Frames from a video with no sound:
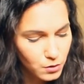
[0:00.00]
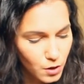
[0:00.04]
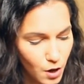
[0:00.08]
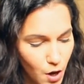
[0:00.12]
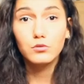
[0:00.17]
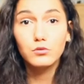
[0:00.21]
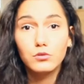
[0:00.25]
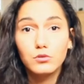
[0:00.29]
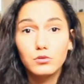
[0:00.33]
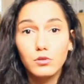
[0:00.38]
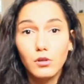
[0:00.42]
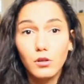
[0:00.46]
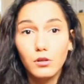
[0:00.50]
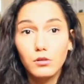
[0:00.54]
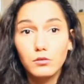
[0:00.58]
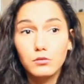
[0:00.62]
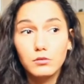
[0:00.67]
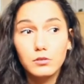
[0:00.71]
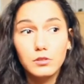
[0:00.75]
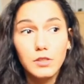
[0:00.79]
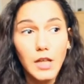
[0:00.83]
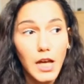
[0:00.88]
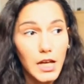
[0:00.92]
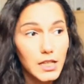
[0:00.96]

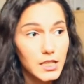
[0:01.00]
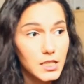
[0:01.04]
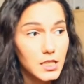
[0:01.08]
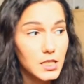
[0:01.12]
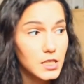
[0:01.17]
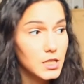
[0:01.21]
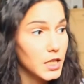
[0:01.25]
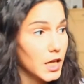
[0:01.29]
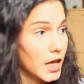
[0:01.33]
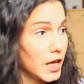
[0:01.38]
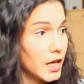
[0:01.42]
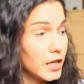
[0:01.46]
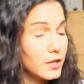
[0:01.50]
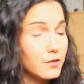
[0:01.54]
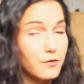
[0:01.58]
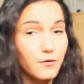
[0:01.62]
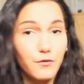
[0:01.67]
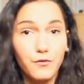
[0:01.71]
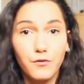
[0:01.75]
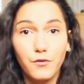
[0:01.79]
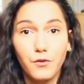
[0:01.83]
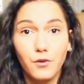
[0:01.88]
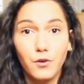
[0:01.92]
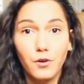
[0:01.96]
So that's it
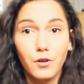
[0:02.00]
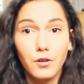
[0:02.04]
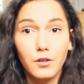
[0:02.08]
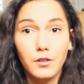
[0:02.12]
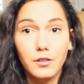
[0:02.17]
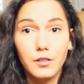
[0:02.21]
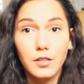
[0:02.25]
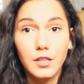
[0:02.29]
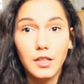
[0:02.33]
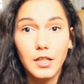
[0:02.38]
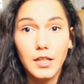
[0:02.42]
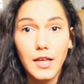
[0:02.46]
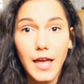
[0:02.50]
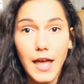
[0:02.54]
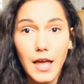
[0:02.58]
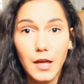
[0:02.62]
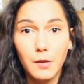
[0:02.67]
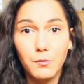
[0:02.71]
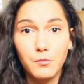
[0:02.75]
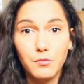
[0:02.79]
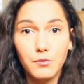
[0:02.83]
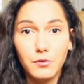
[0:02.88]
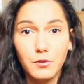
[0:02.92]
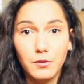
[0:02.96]
for the
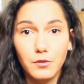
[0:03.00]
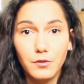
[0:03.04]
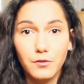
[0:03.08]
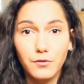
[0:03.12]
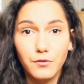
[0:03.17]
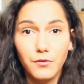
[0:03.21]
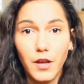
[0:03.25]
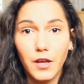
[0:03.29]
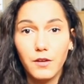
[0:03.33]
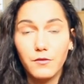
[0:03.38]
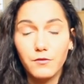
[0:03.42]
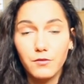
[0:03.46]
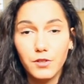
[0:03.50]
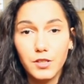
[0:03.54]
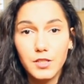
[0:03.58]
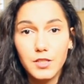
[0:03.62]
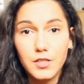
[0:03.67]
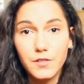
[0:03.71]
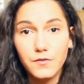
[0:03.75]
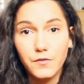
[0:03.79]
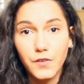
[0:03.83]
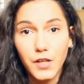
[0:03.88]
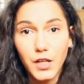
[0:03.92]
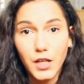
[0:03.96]
April's
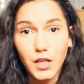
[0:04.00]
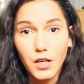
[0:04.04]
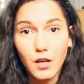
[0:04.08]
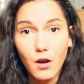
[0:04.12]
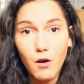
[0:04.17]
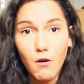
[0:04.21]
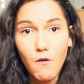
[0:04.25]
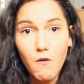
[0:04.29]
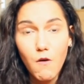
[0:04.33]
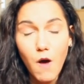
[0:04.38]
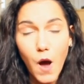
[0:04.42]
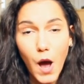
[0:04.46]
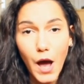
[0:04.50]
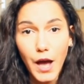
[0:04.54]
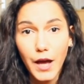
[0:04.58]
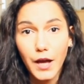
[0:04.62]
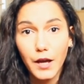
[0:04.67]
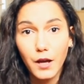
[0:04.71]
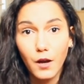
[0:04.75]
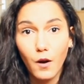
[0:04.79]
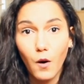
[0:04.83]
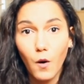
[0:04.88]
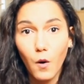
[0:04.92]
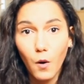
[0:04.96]
favorites video.
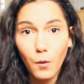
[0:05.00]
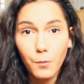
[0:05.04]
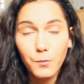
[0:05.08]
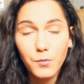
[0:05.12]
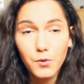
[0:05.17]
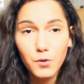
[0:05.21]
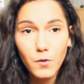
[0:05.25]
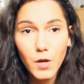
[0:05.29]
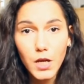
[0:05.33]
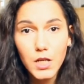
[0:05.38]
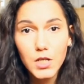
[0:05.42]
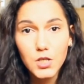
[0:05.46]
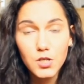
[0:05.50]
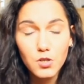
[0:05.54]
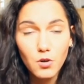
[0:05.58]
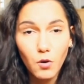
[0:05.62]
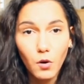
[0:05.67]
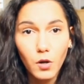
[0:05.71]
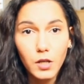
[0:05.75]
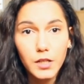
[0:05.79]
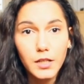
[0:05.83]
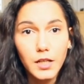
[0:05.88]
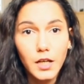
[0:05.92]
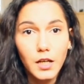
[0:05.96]
I hope you
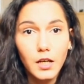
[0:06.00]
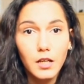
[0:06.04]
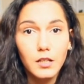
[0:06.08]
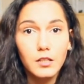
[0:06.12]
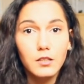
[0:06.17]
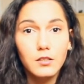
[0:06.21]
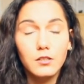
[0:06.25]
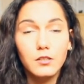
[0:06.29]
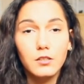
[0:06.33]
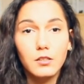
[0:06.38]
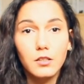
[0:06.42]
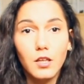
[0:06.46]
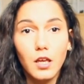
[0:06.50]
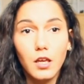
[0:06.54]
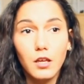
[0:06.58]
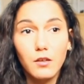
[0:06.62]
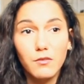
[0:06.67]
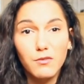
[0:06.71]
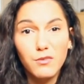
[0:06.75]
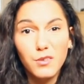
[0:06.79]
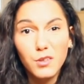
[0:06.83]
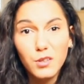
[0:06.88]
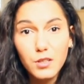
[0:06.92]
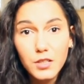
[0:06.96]
enjoyed it.
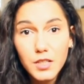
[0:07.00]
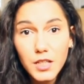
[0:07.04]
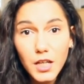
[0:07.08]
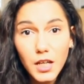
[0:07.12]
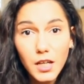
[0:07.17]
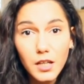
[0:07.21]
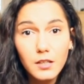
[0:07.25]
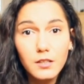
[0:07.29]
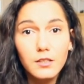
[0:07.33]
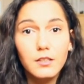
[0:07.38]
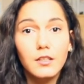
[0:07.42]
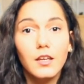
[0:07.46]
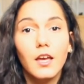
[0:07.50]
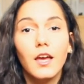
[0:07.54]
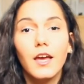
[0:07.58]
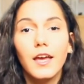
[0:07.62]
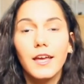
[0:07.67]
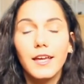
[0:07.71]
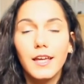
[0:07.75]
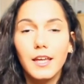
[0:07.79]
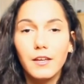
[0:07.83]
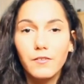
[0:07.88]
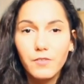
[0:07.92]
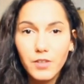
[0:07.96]
If you did,
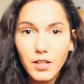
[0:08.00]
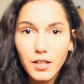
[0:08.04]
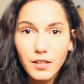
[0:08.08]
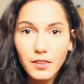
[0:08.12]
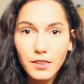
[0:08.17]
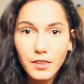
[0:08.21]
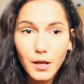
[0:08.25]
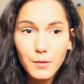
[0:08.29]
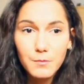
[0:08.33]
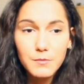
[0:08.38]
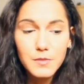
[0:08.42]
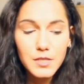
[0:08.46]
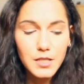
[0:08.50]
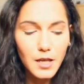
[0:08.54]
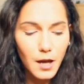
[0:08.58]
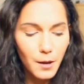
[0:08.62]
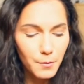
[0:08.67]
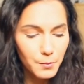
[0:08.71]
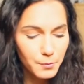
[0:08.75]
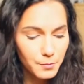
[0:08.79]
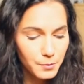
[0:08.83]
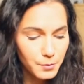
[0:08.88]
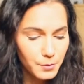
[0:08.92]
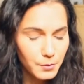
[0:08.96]
give it a thumbs
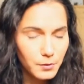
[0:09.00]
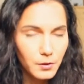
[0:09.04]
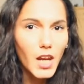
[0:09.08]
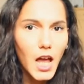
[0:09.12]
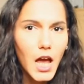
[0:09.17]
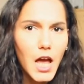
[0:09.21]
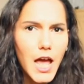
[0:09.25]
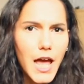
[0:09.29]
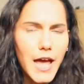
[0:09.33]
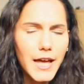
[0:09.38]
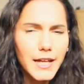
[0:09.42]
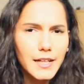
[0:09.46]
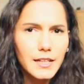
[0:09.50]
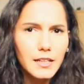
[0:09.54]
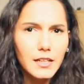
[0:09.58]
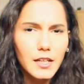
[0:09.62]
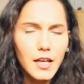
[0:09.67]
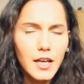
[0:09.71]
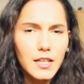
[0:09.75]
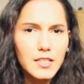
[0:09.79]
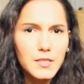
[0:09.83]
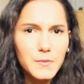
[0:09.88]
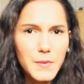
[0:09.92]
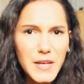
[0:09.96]
up, and
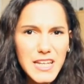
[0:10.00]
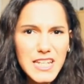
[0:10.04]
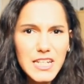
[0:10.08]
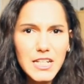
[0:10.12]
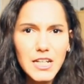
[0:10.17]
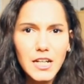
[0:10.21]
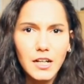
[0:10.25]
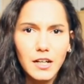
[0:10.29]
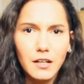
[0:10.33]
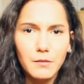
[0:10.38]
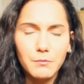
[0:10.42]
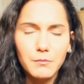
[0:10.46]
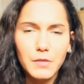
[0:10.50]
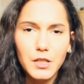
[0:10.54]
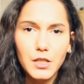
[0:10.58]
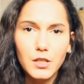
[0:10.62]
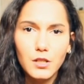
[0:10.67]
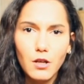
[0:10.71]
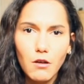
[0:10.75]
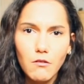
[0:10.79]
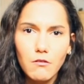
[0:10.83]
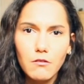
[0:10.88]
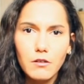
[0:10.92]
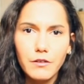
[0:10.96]
especially let me
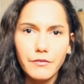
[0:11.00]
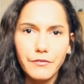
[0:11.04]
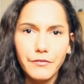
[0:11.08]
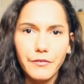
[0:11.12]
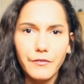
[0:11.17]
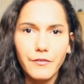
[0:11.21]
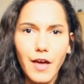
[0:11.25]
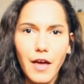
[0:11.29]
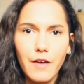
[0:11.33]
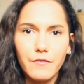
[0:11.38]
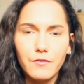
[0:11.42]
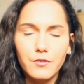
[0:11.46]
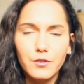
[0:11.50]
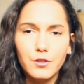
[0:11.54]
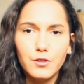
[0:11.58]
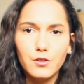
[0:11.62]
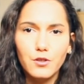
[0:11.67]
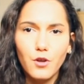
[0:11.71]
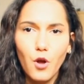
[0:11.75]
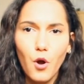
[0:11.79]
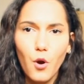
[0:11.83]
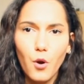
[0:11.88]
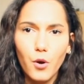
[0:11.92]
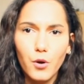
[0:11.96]
know if you've ever
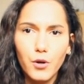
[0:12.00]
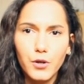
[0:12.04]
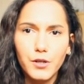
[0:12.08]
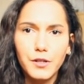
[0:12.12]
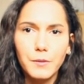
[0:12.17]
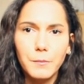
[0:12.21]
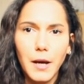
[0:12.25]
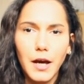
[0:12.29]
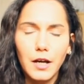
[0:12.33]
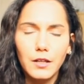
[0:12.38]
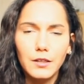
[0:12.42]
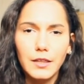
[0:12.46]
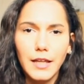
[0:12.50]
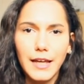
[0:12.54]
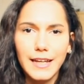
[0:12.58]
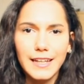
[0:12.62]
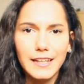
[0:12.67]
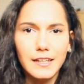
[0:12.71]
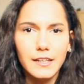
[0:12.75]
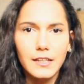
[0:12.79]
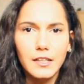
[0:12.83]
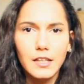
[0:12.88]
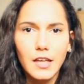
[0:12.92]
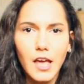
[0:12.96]
heard about
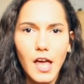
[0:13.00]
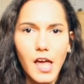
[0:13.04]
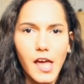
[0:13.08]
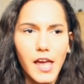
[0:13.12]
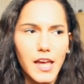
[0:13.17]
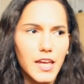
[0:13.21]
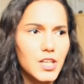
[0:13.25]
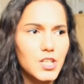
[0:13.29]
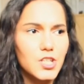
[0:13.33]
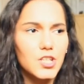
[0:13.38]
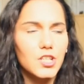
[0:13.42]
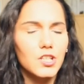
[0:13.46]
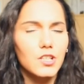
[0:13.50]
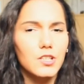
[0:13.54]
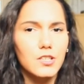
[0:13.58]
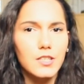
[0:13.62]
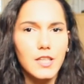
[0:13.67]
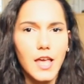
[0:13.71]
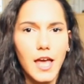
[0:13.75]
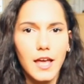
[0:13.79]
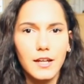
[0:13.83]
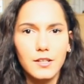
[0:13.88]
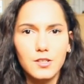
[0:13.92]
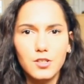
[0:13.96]
like angels
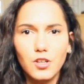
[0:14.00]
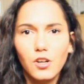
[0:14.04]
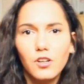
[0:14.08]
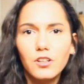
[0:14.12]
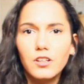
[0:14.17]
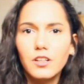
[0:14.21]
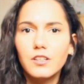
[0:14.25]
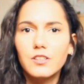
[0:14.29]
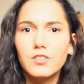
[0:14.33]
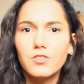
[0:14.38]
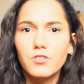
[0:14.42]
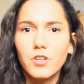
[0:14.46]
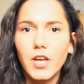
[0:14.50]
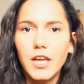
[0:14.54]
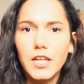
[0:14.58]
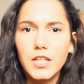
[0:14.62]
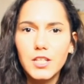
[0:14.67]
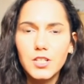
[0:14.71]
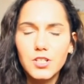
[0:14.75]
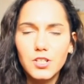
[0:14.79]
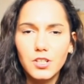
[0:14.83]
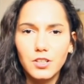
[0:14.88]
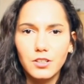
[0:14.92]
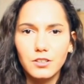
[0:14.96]
and talking to
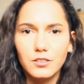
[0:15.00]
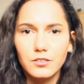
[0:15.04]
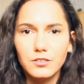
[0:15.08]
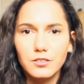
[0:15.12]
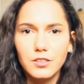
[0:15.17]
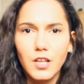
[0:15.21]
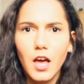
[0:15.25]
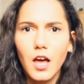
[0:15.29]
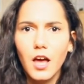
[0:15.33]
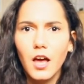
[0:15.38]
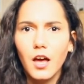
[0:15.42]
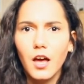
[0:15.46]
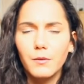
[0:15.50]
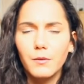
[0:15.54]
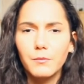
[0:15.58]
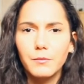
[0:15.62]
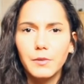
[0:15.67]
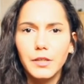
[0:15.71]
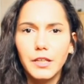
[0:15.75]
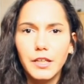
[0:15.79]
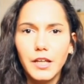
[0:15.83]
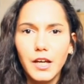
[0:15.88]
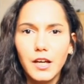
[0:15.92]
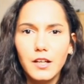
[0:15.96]
angels,
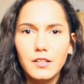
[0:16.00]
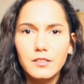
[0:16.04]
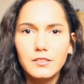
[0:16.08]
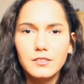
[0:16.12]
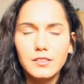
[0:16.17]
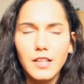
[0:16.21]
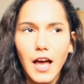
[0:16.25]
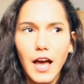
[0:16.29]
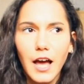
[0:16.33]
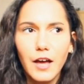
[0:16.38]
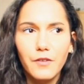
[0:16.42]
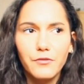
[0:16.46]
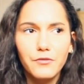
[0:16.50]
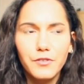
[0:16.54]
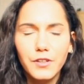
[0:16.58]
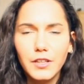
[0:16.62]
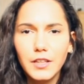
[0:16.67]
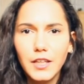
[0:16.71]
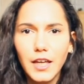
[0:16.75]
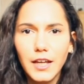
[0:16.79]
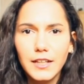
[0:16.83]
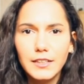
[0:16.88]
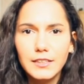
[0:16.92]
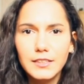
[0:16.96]
because I
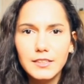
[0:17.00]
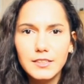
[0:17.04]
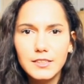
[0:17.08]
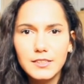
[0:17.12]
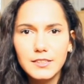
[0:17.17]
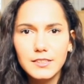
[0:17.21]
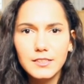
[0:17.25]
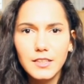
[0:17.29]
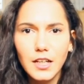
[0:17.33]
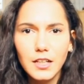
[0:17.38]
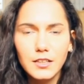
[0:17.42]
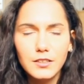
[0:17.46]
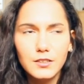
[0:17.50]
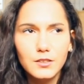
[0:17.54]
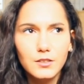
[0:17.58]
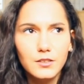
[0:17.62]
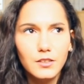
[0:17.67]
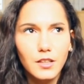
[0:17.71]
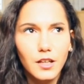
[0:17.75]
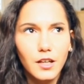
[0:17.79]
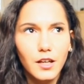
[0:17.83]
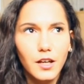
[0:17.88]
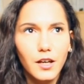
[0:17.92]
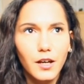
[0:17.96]
feel like this is
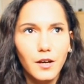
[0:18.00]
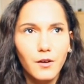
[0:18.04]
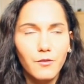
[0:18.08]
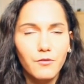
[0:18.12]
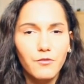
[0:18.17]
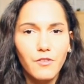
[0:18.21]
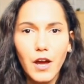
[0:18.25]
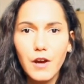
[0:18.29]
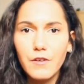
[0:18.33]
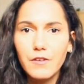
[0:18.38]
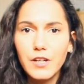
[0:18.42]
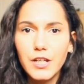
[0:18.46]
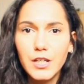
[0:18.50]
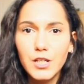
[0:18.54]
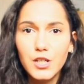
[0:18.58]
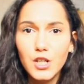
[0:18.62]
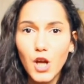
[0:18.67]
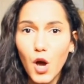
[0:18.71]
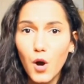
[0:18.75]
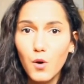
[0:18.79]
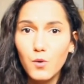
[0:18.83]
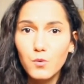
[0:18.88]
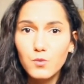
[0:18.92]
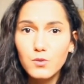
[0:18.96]
not a very
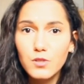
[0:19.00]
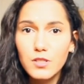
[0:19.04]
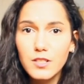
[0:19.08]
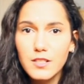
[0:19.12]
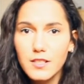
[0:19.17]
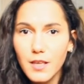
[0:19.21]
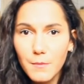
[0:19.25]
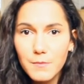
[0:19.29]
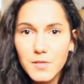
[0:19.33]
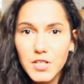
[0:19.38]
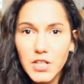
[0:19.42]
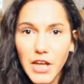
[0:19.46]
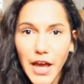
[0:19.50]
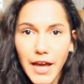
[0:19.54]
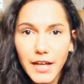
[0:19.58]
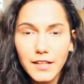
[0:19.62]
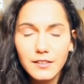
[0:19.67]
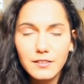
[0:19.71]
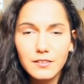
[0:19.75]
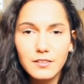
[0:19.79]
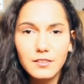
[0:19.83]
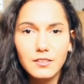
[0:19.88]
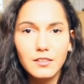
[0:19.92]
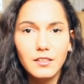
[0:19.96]
known
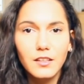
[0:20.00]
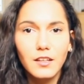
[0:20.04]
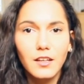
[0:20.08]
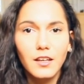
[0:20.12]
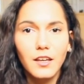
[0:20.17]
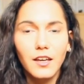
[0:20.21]
subject.